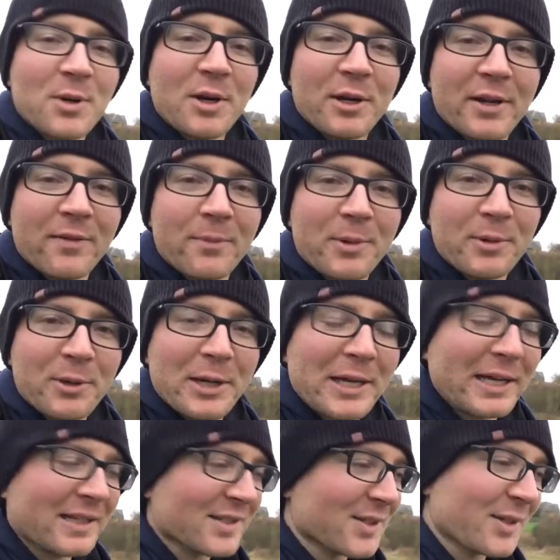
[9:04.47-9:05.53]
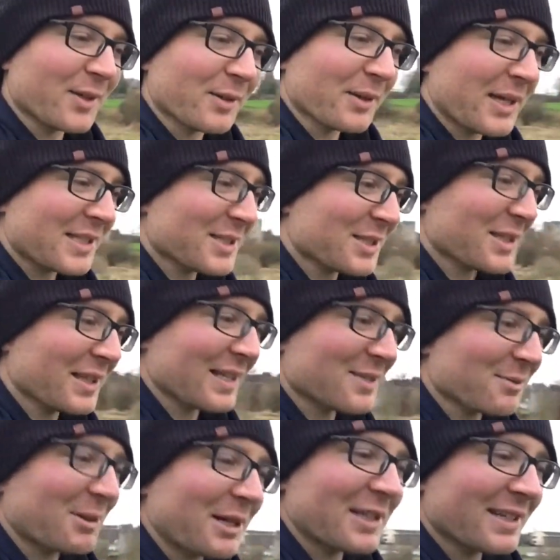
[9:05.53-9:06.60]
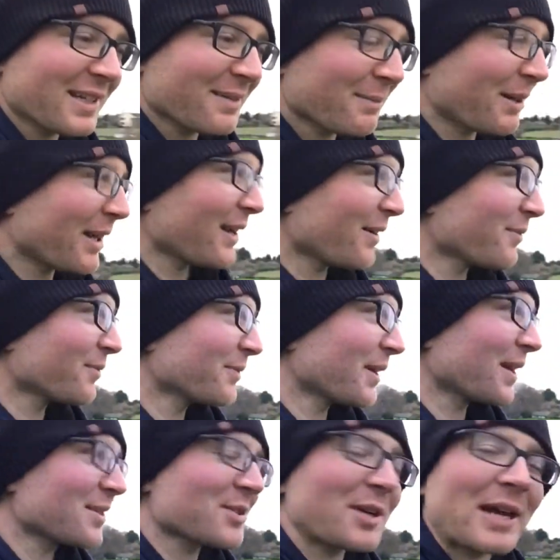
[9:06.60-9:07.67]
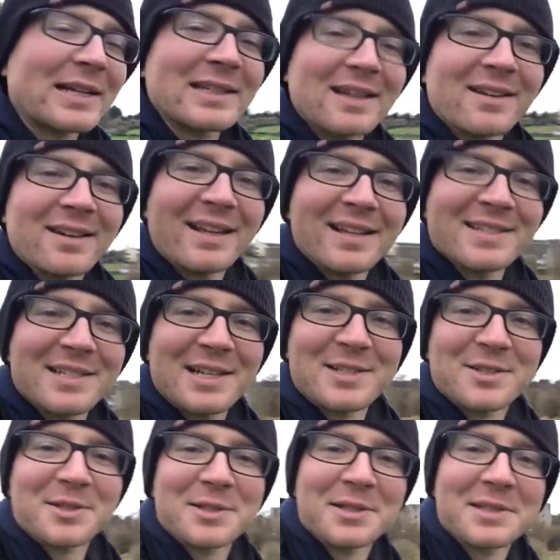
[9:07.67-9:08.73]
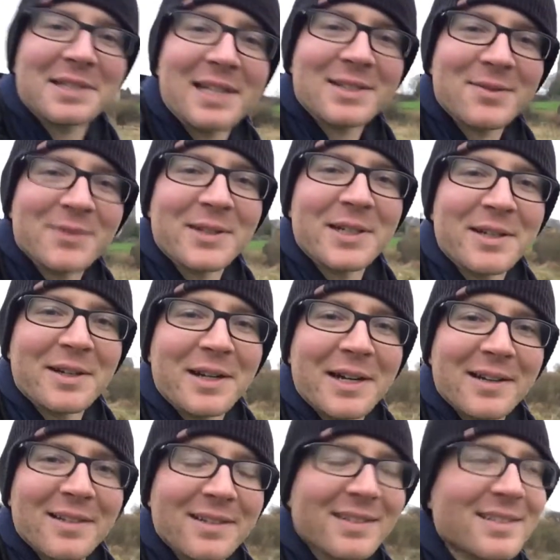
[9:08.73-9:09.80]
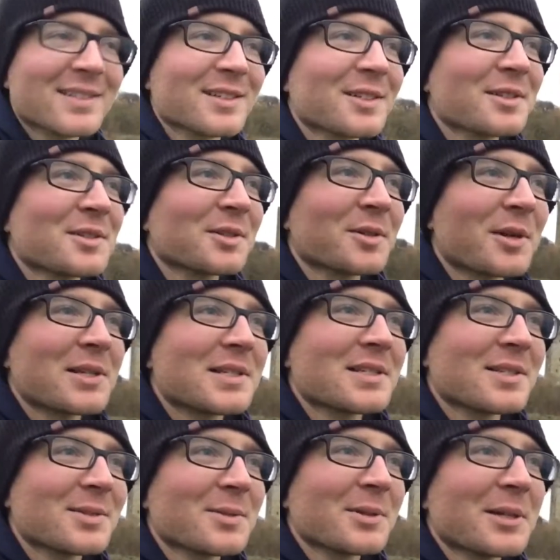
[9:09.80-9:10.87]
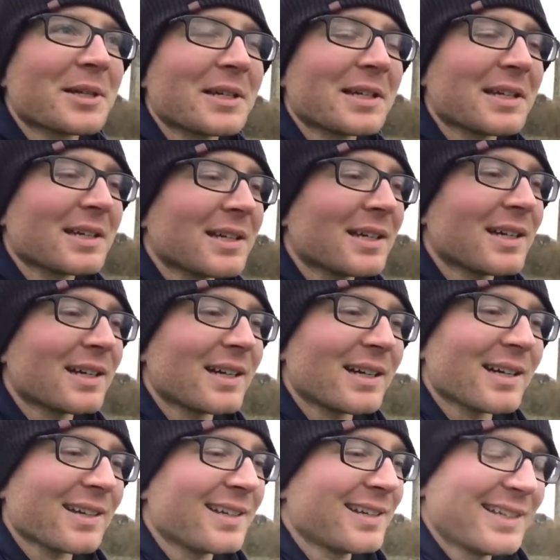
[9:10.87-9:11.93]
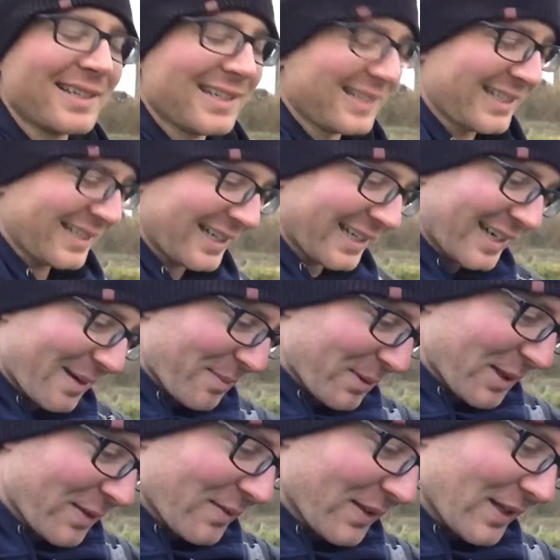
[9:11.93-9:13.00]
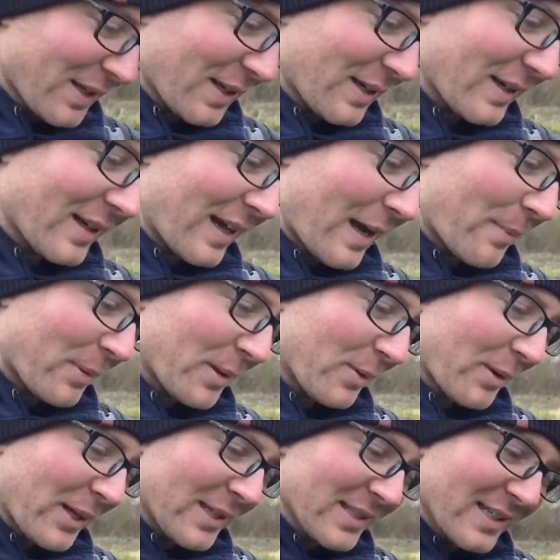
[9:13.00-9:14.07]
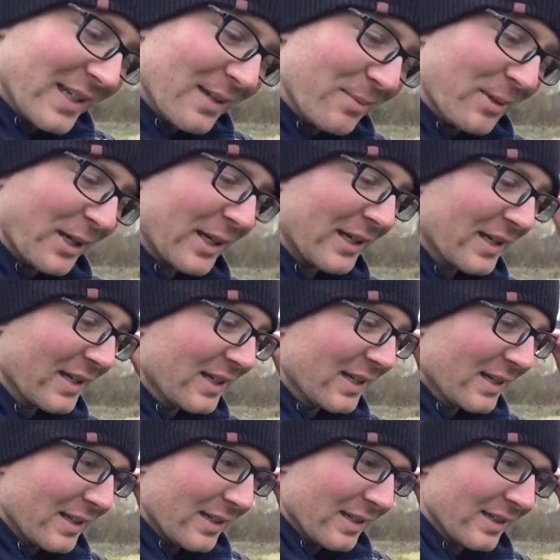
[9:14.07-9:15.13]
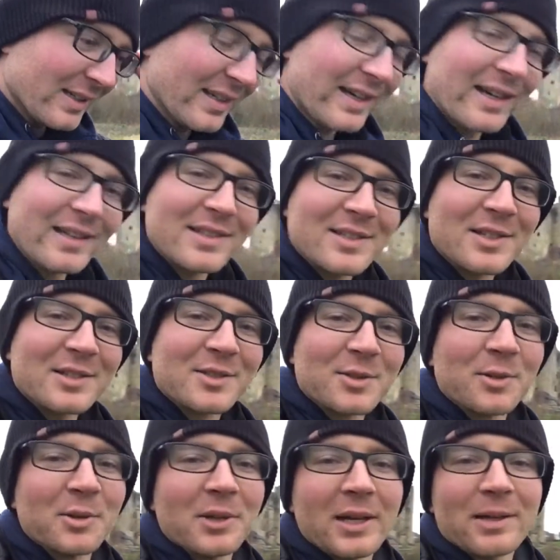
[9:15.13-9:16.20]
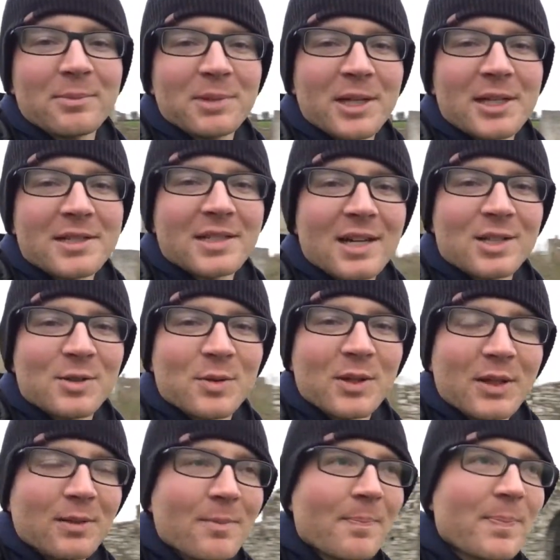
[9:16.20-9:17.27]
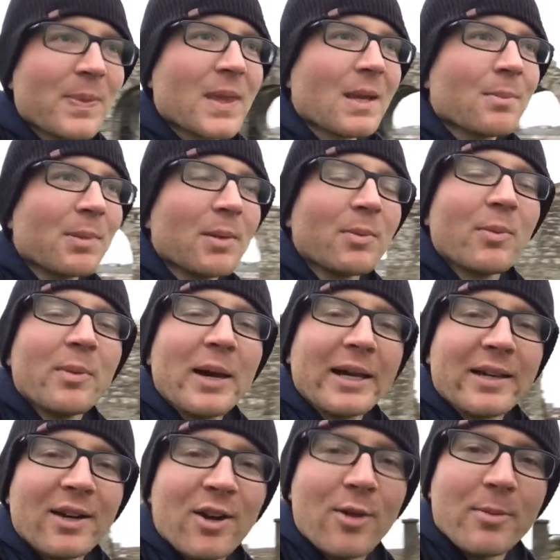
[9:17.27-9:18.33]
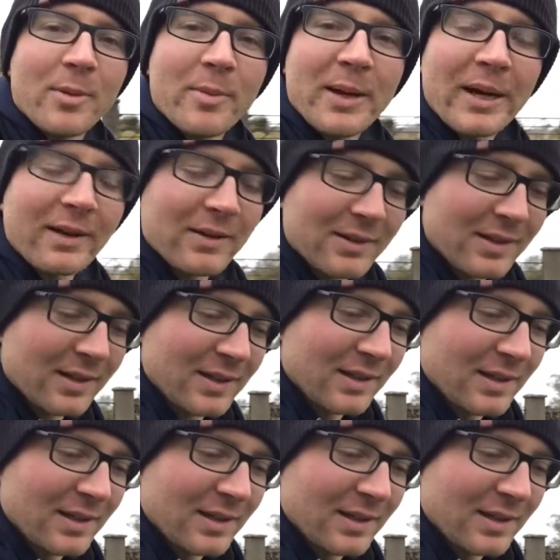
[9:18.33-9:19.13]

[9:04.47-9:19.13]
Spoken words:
give him a ring. So that's what I did, man. I tracked down an ancestor successfully here in Ireland. It's a crazy story, and I can't believe it happened the way it did. But yeah, it's cool, like being in touch with people back home about,